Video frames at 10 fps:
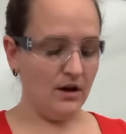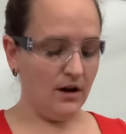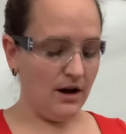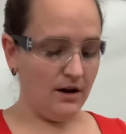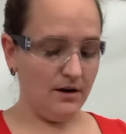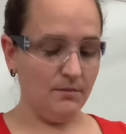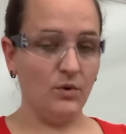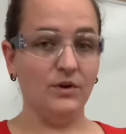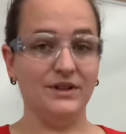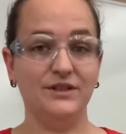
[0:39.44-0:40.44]
Or
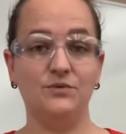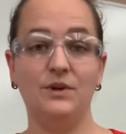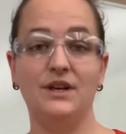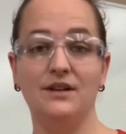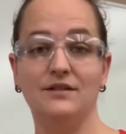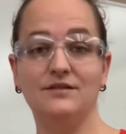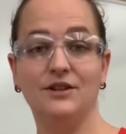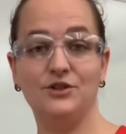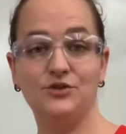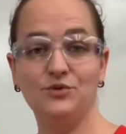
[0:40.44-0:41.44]
at least we can
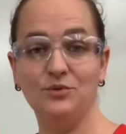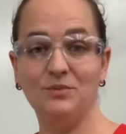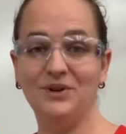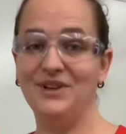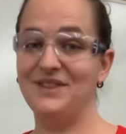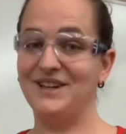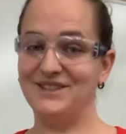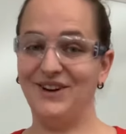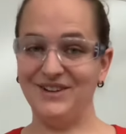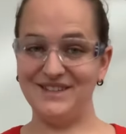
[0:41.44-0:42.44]
assume that it's
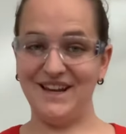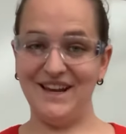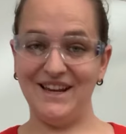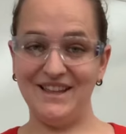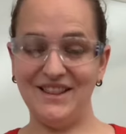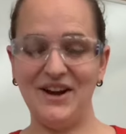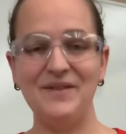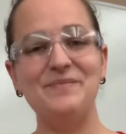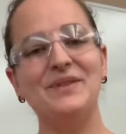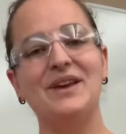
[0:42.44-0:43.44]
all staying in there
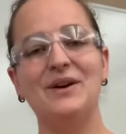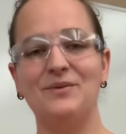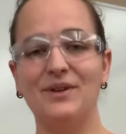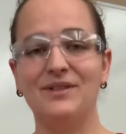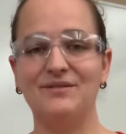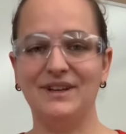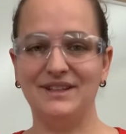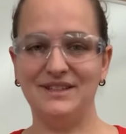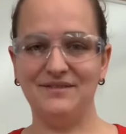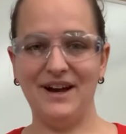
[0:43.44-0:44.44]
with
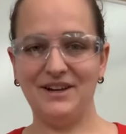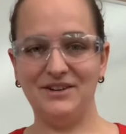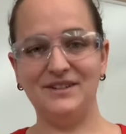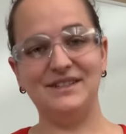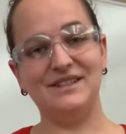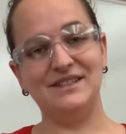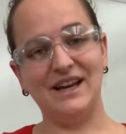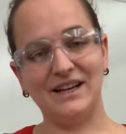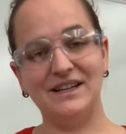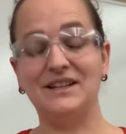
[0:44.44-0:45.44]
relative accuracy.
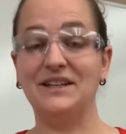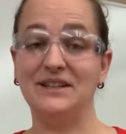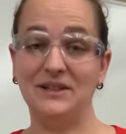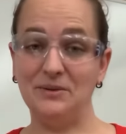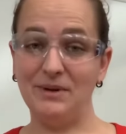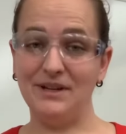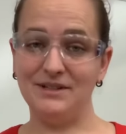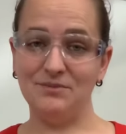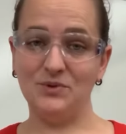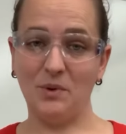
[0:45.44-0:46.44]
Technically, a little bit is
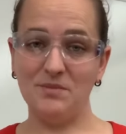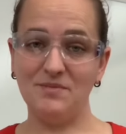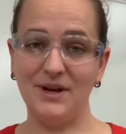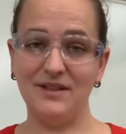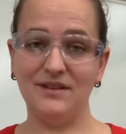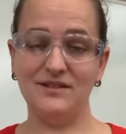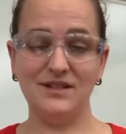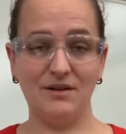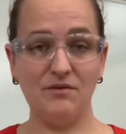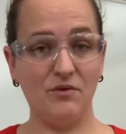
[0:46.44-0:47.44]
absorbed by the
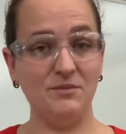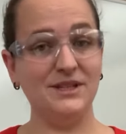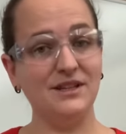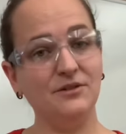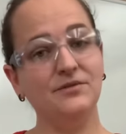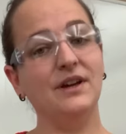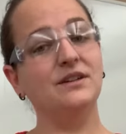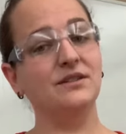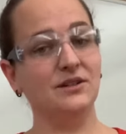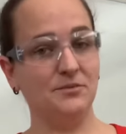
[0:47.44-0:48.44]
styrofoam itself and a
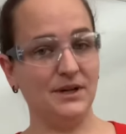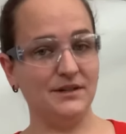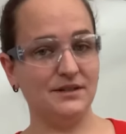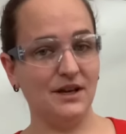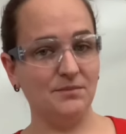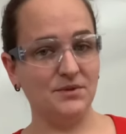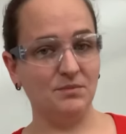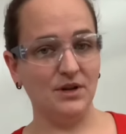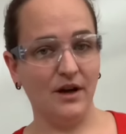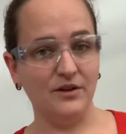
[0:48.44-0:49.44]
little bit escapes
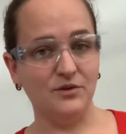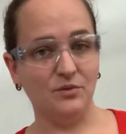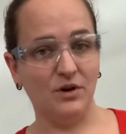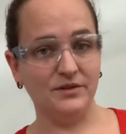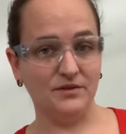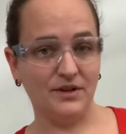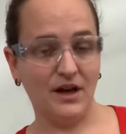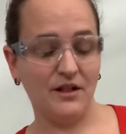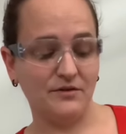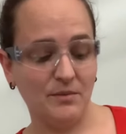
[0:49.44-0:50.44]
beyond the walls of the
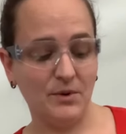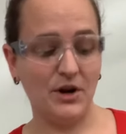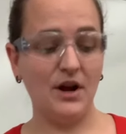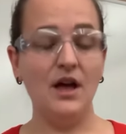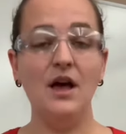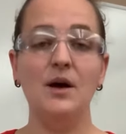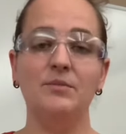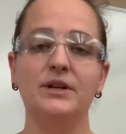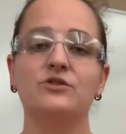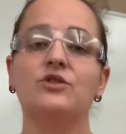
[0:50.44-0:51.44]
calorimeter, but
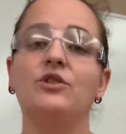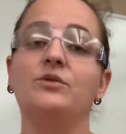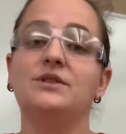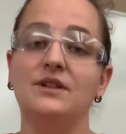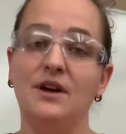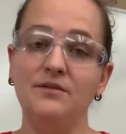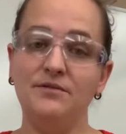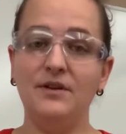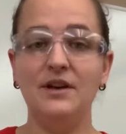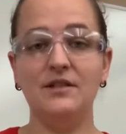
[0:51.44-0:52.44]
it's close enough
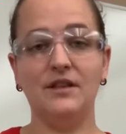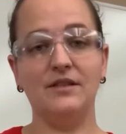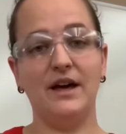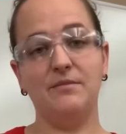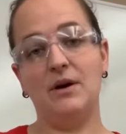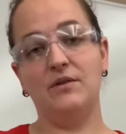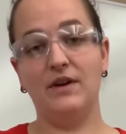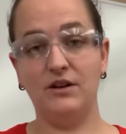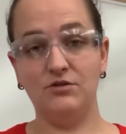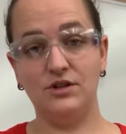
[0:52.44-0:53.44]
that that amount of
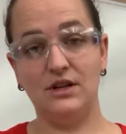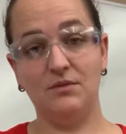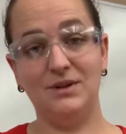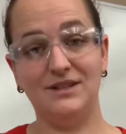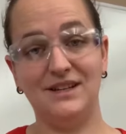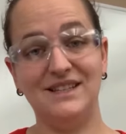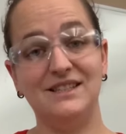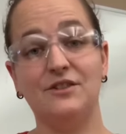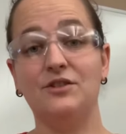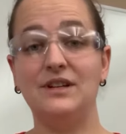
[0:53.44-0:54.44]
energy can be
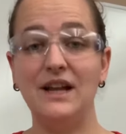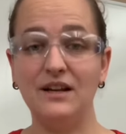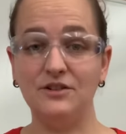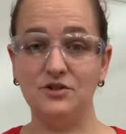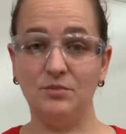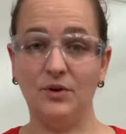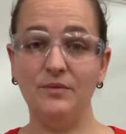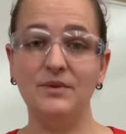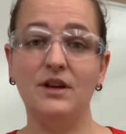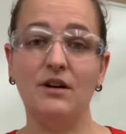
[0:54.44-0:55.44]
considered negligible
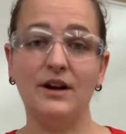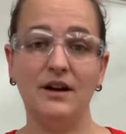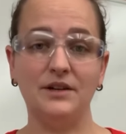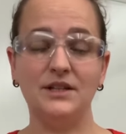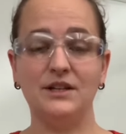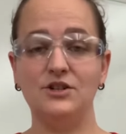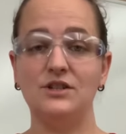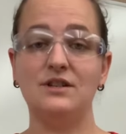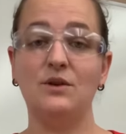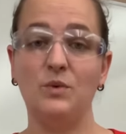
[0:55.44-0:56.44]
in our calculations
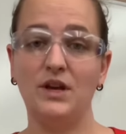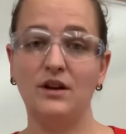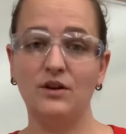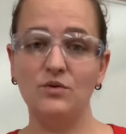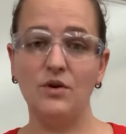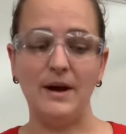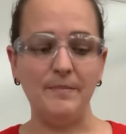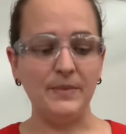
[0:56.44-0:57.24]
and we can ignore it.